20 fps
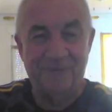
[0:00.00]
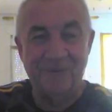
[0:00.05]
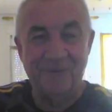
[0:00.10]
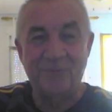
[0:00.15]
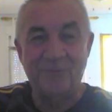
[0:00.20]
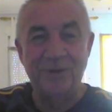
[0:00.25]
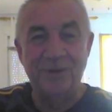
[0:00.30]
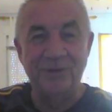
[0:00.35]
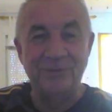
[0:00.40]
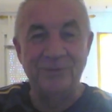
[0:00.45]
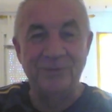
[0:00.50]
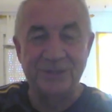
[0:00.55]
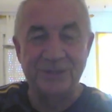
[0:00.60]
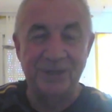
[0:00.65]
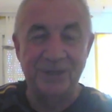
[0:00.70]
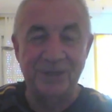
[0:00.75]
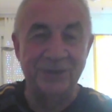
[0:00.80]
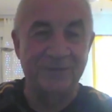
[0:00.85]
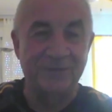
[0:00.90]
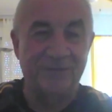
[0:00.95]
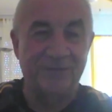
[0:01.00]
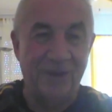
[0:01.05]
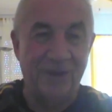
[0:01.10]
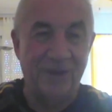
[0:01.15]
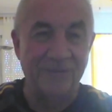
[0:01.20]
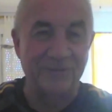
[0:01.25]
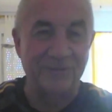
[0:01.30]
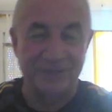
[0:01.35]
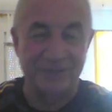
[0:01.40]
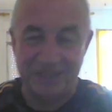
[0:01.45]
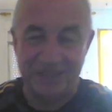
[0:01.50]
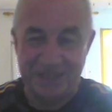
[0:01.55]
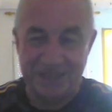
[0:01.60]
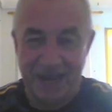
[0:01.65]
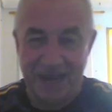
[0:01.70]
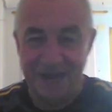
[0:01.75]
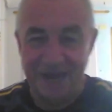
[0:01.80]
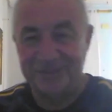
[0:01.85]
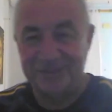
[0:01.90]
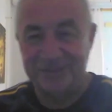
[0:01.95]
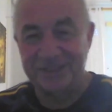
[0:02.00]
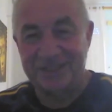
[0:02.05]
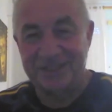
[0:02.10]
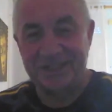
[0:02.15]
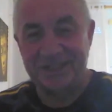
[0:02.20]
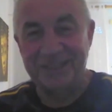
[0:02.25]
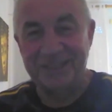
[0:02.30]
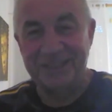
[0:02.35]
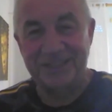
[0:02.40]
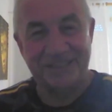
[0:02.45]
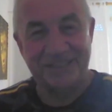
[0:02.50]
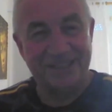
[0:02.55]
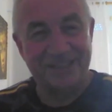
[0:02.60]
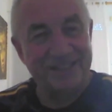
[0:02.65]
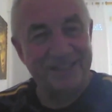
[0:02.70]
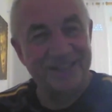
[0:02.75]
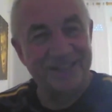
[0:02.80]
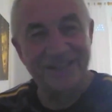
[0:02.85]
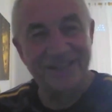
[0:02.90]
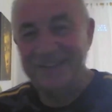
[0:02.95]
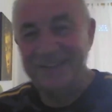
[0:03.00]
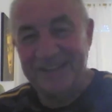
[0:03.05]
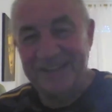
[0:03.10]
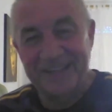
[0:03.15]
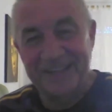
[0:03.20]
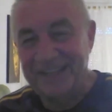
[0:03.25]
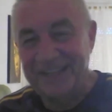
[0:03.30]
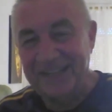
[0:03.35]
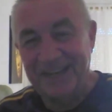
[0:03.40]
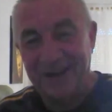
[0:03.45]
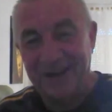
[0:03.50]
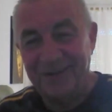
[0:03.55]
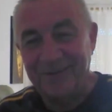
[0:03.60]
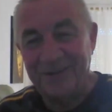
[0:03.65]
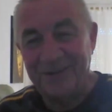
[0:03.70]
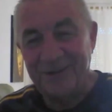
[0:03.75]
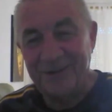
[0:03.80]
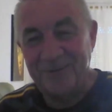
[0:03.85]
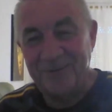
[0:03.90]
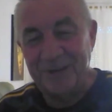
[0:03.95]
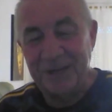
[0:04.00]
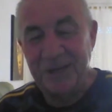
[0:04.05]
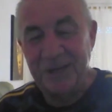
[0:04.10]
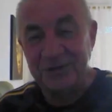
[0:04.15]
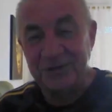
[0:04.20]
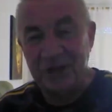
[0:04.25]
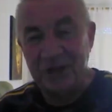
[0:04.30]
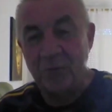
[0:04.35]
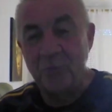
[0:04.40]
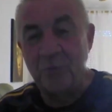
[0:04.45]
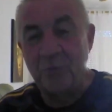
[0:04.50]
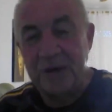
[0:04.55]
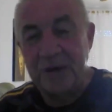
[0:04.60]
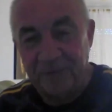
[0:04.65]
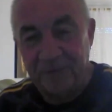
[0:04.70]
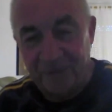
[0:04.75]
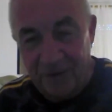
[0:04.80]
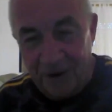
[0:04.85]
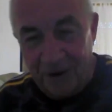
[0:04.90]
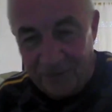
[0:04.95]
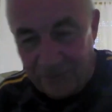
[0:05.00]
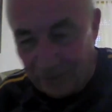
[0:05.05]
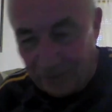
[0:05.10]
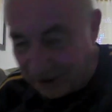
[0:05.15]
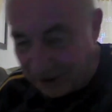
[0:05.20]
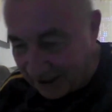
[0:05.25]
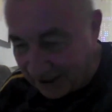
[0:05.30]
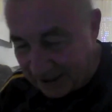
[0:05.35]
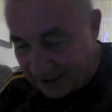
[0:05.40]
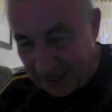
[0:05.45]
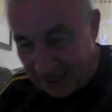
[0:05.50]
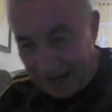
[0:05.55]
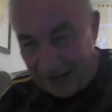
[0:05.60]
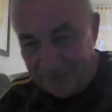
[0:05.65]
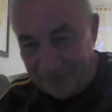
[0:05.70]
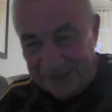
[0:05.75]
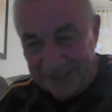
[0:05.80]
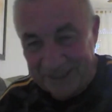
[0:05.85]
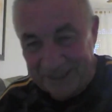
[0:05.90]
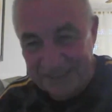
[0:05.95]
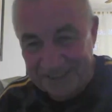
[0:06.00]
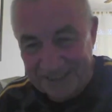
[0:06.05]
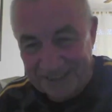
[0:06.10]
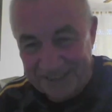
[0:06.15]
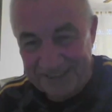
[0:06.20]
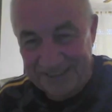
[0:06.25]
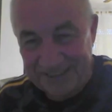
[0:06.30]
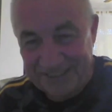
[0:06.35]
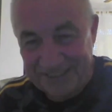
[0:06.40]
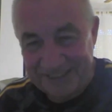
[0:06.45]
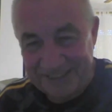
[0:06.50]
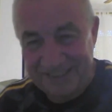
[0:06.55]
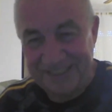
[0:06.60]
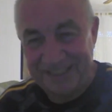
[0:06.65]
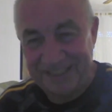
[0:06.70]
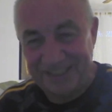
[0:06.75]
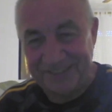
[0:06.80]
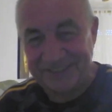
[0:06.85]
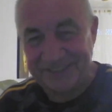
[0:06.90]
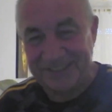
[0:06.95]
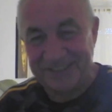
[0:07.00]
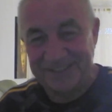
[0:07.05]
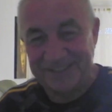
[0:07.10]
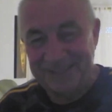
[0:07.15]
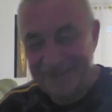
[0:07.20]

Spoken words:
for Blues to lose 5 or 6 games in the season, you know, we usually win 5 or 6 games in the season. You know,